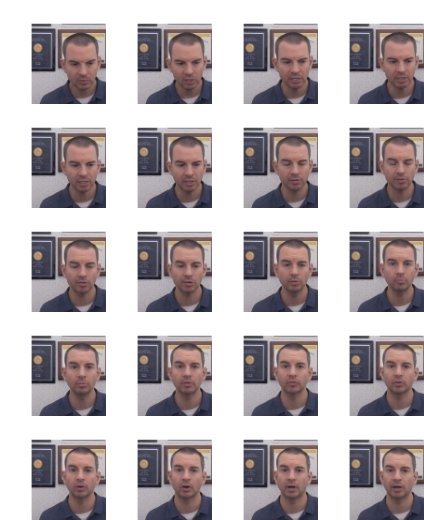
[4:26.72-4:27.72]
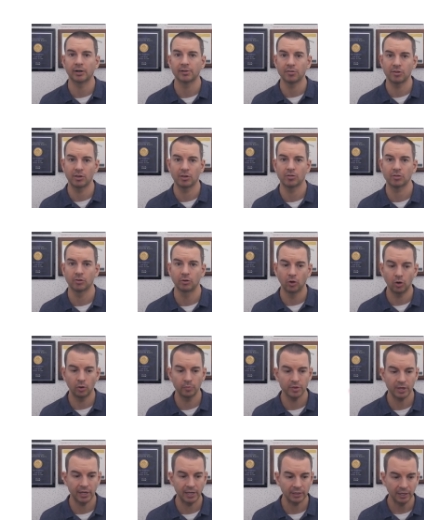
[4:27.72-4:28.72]
you can see we've got our JSON
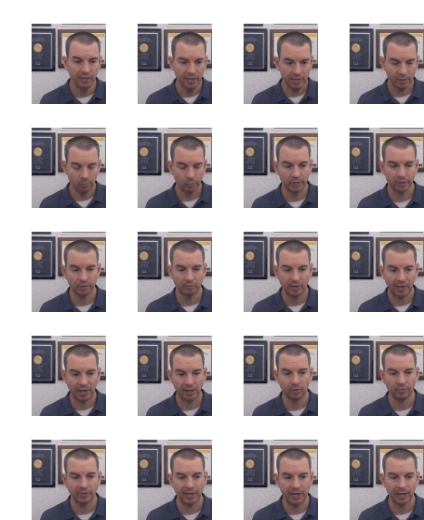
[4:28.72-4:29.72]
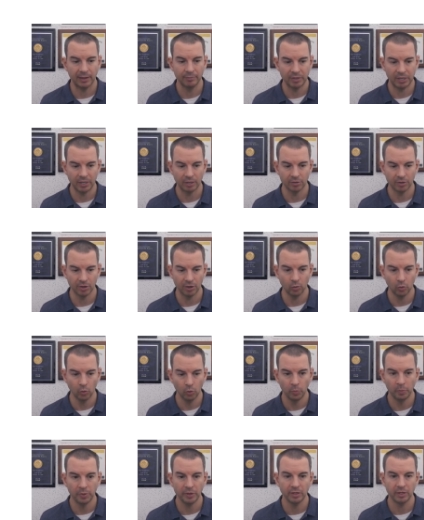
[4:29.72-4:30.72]
object. We can tell that because it
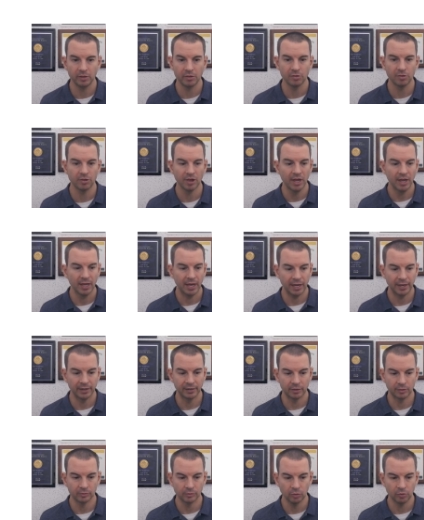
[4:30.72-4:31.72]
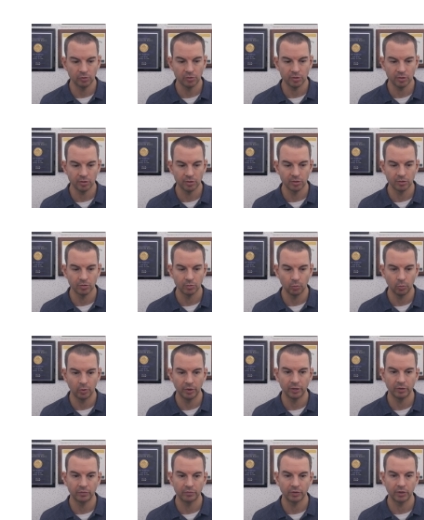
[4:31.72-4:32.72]
opens and closes
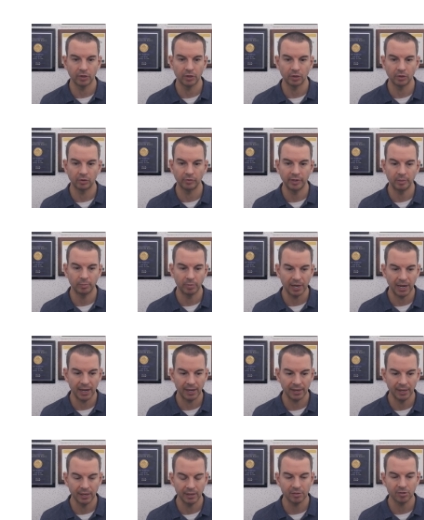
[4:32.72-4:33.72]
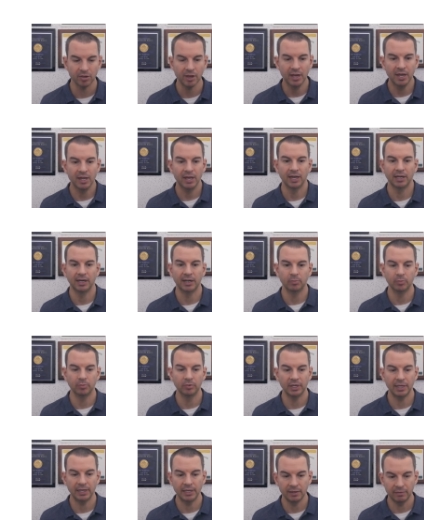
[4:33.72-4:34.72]
with curly brackets. And
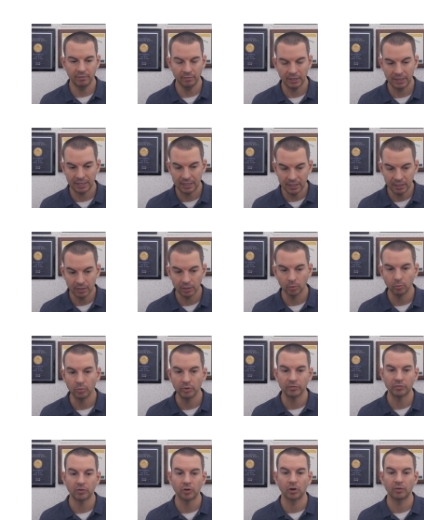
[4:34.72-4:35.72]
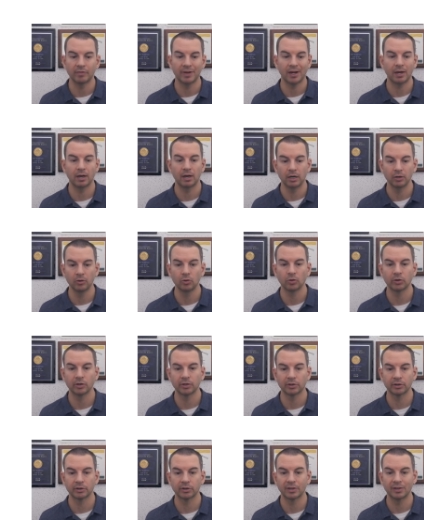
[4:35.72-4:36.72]
then in here, we've got that
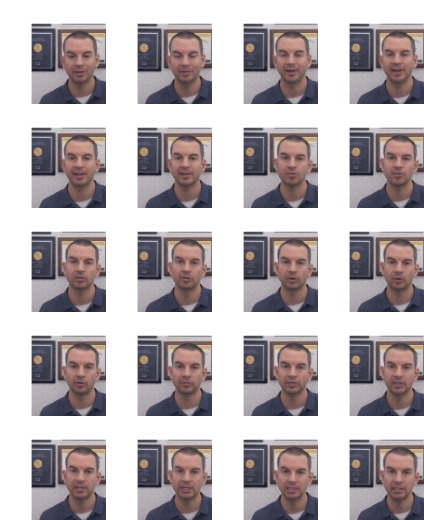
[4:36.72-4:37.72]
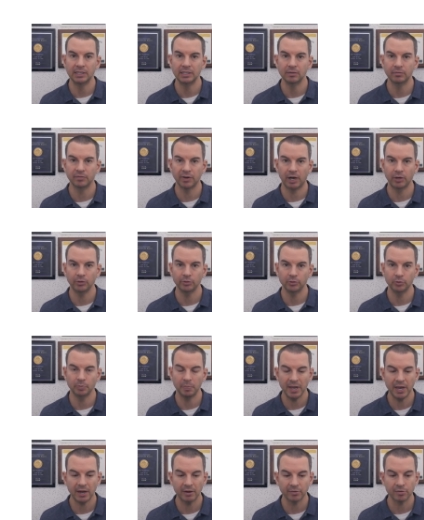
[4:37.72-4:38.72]
unordered collection of key value
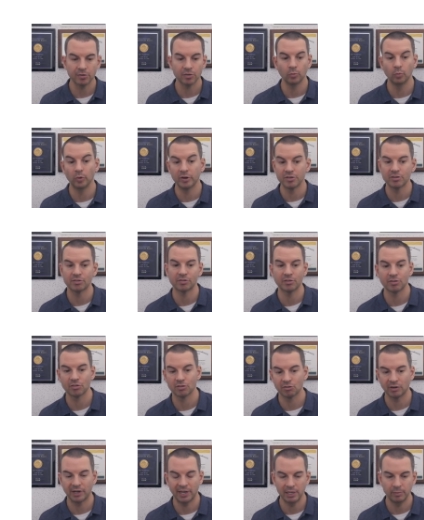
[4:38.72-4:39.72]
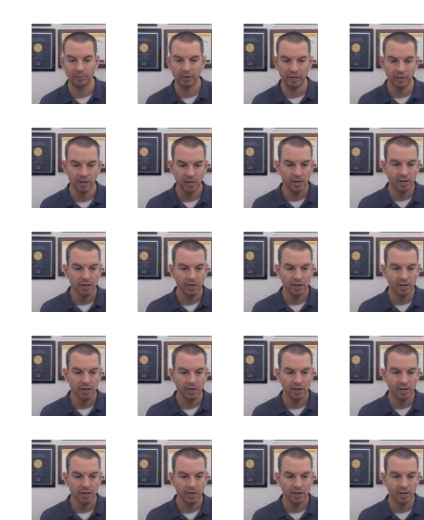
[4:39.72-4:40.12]
pairs which describe it.